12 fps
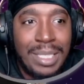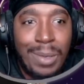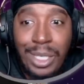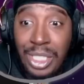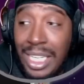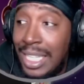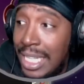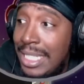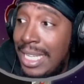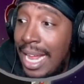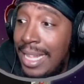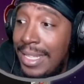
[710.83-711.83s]
especially in this
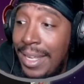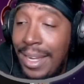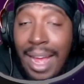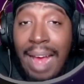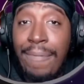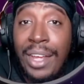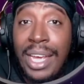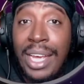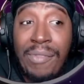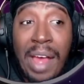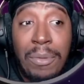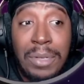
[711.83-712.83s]
kind of thing, I feel like
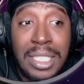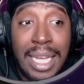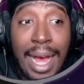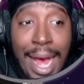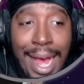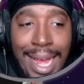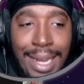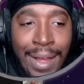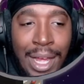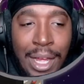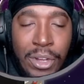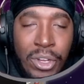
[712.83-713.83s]
if I was to hide,
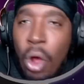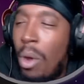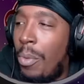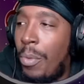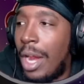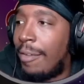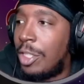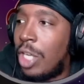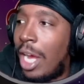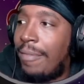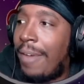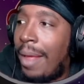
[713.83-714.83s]
no one would ever
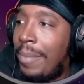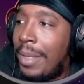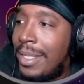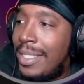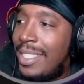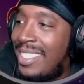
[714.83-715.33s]
try and find me.